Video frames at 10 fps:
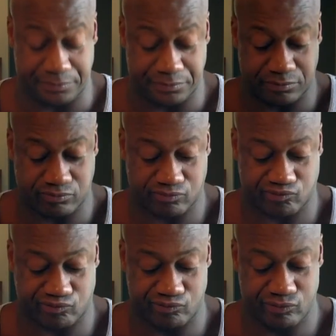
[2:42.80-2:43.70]

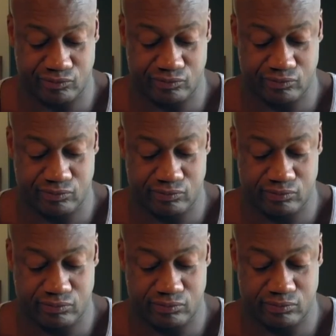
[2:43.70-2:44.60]

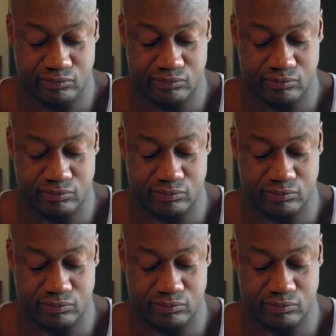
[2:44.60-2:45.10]
[no speech]